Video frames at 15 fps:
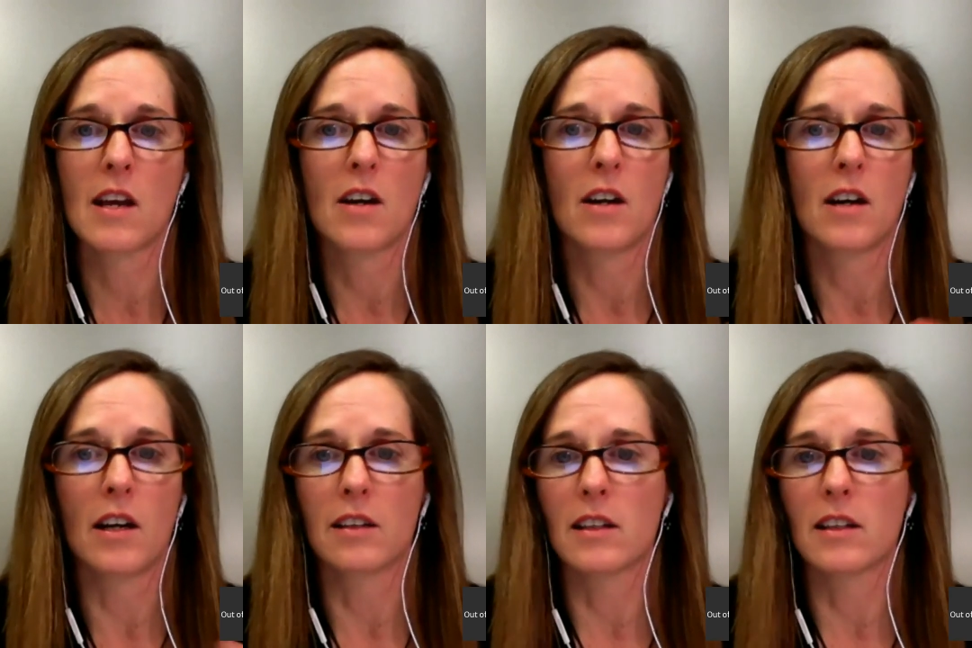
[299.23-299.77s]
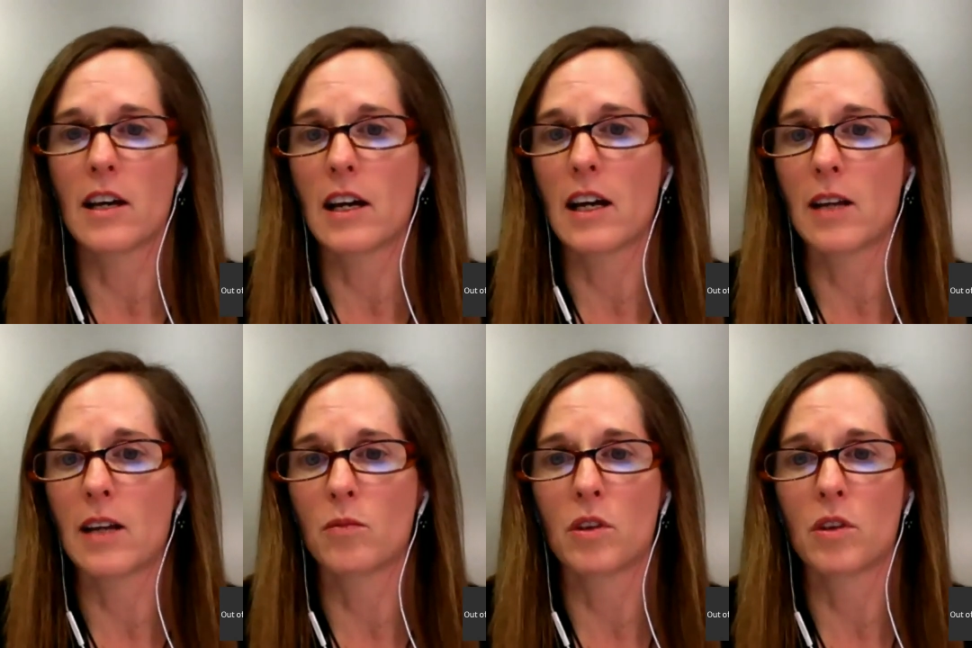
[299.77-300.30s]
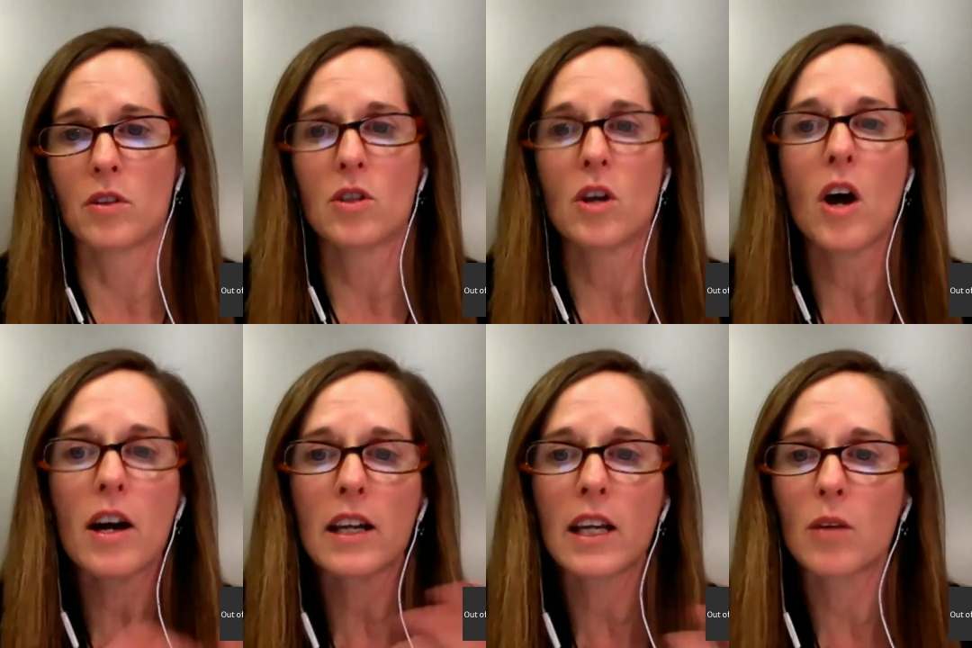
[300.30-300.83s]
online, when they're
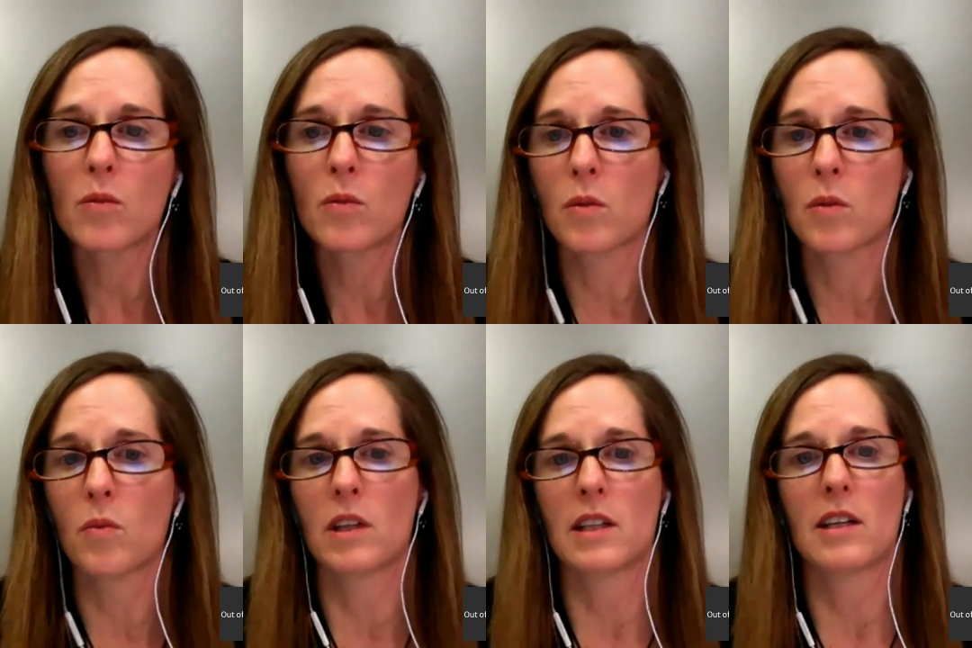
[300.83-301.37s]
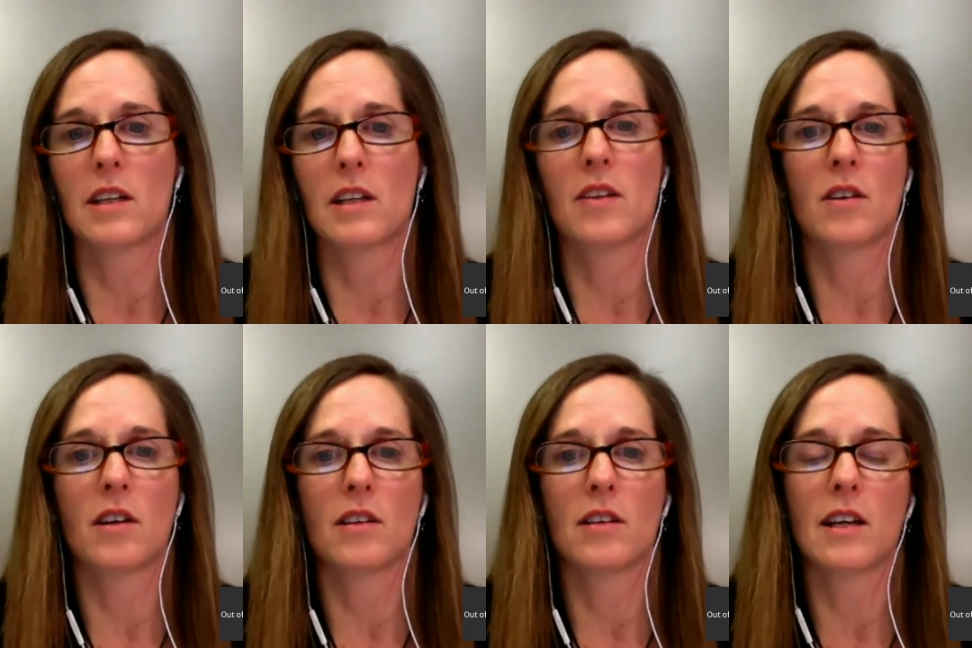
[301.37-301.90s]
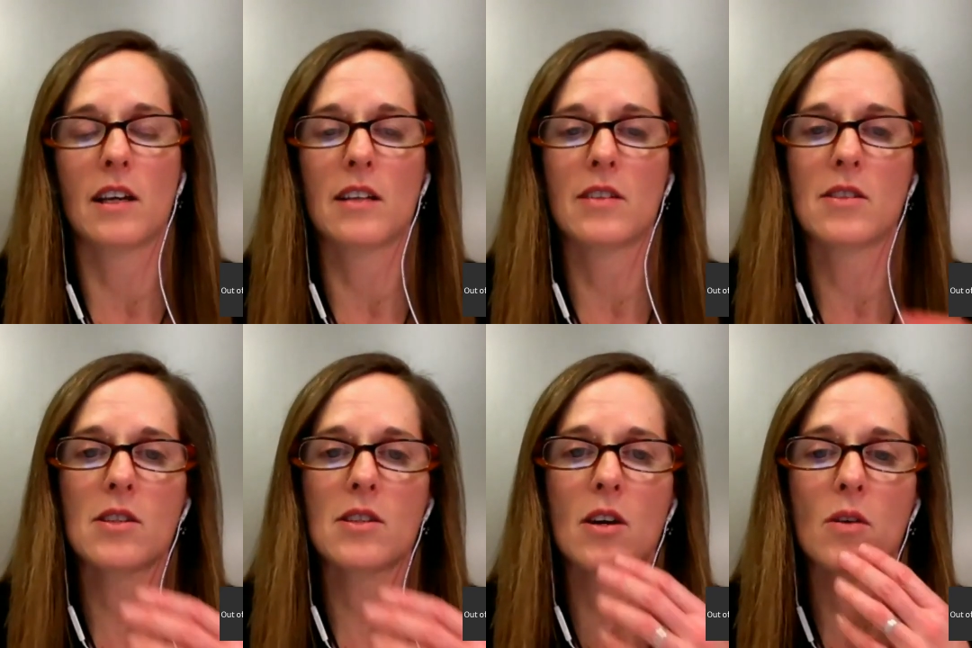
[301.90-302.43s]
talking with one another online.
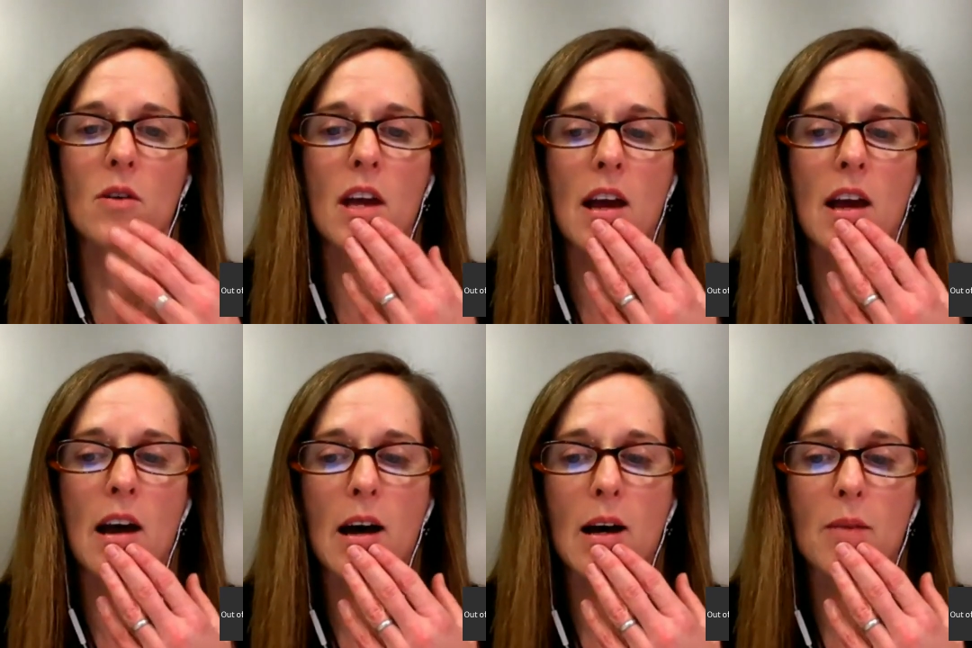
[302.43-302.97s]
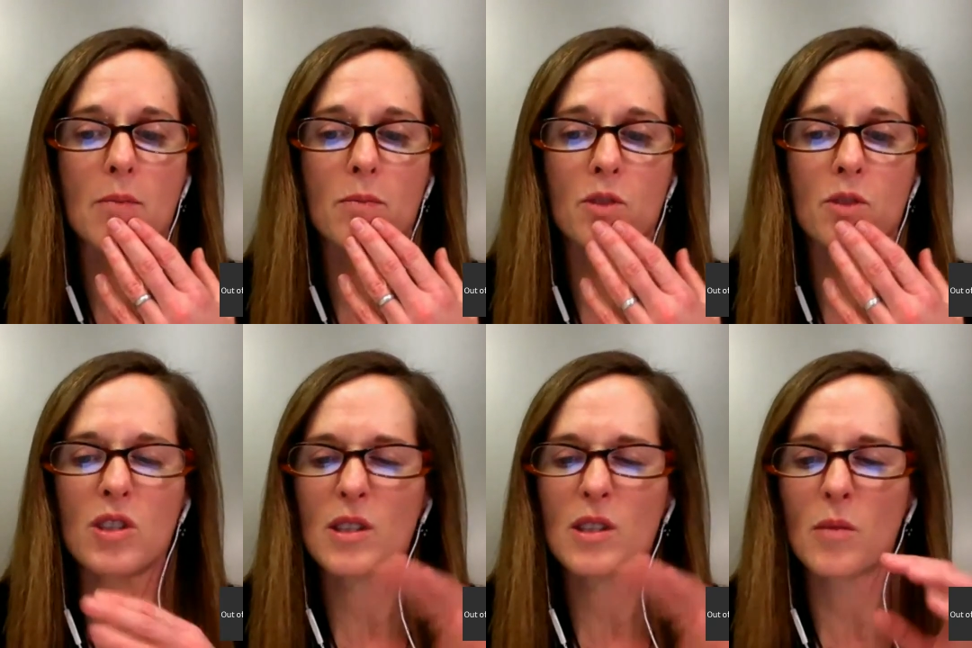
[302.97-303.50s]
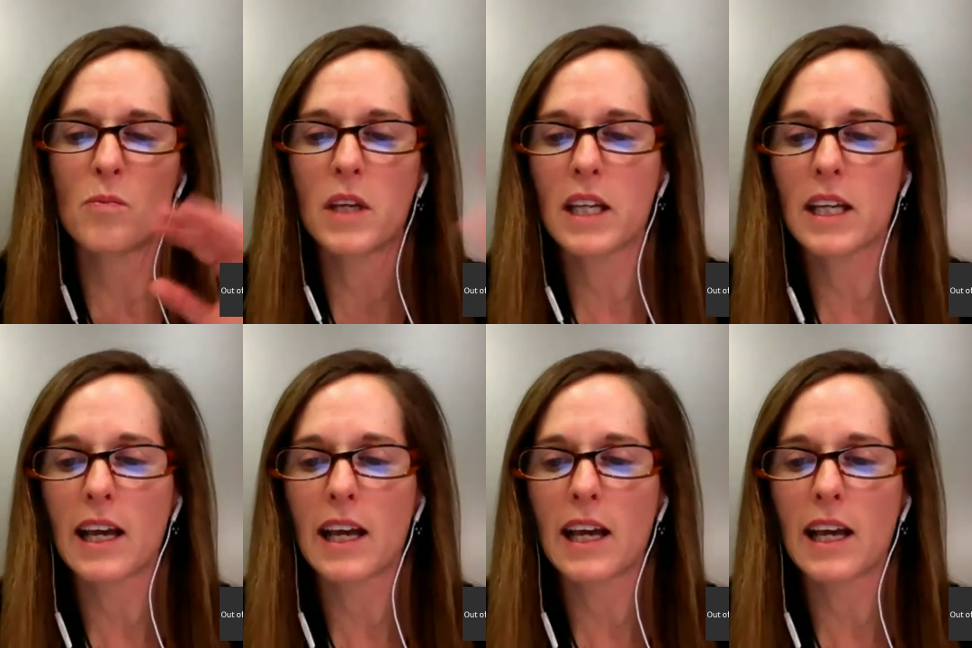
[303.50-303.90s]
So just a big